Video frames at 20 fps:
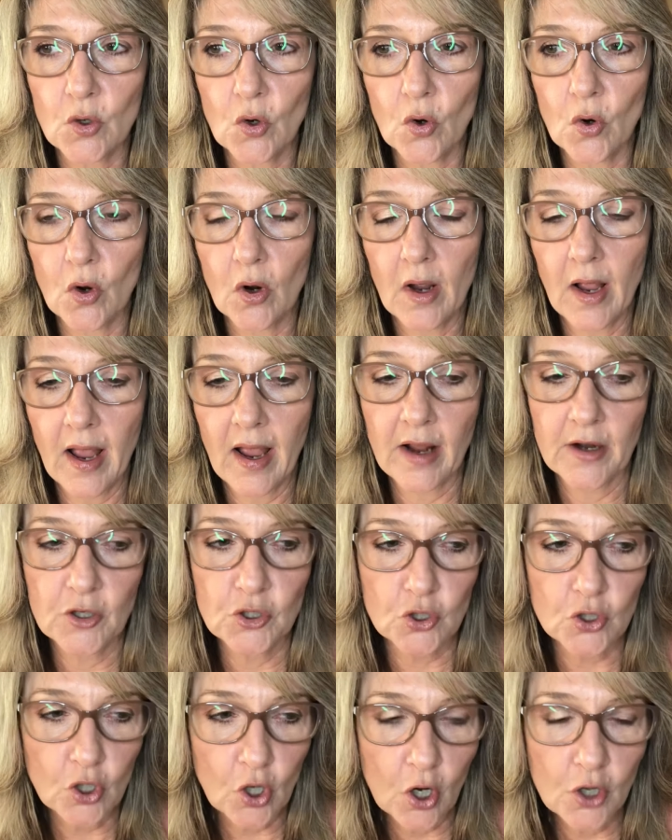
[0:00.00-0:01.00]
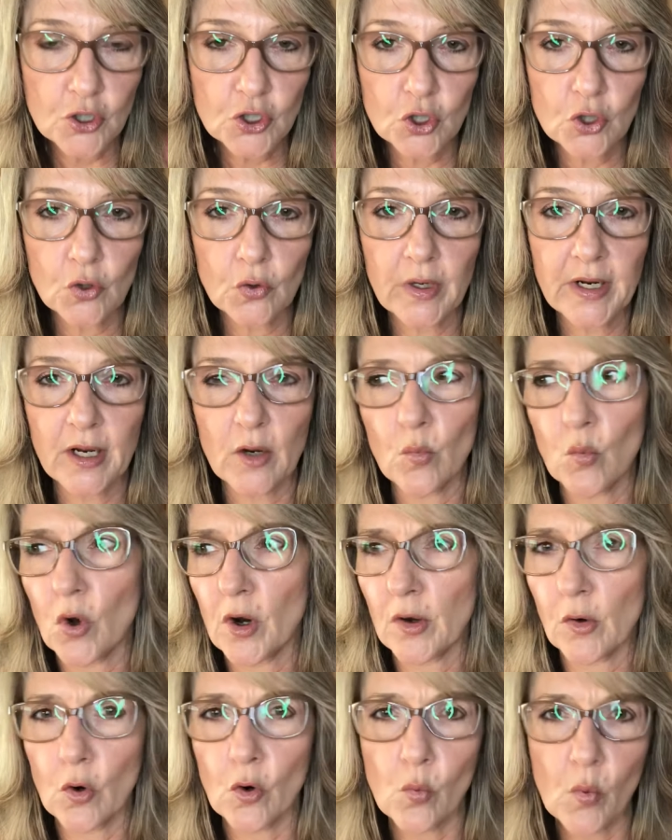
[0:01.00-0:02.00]
or how to do contouring, and
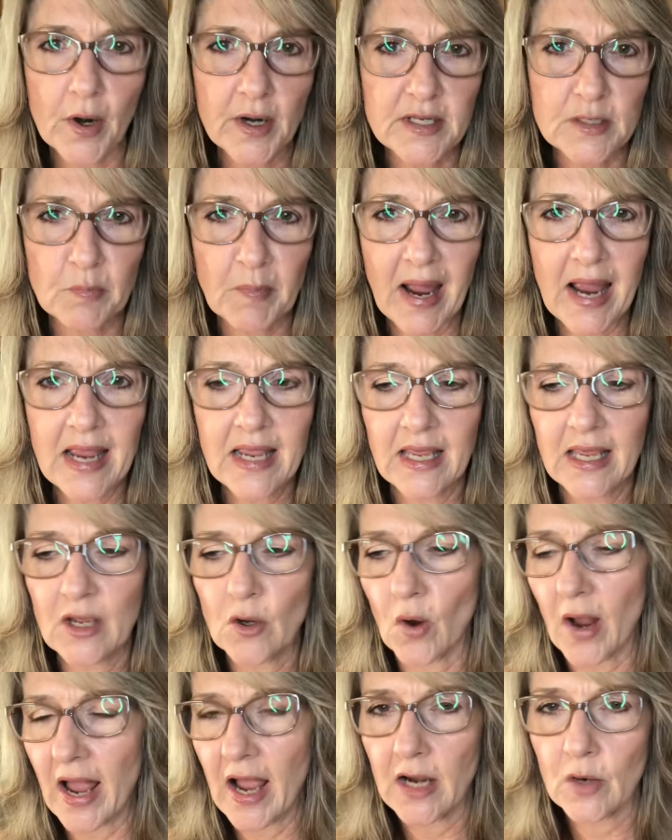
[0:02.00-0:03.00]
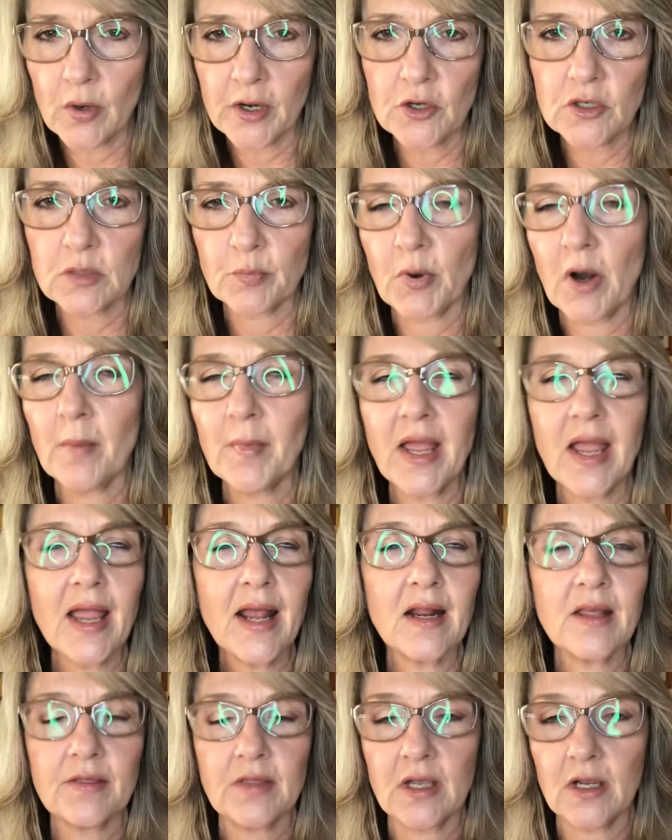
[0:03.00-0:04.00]
what is baking, or how do I use a primer,
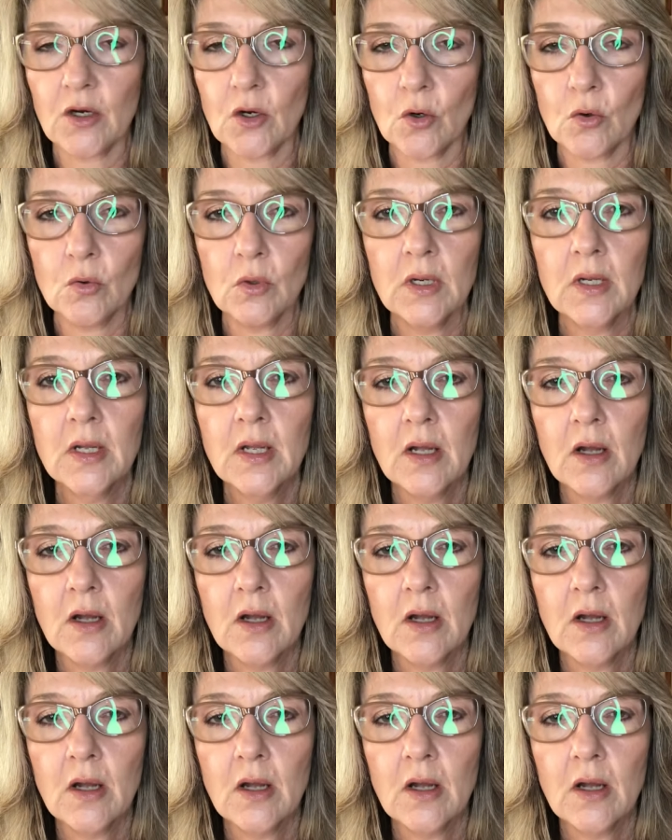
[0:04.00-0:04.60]
anything at all,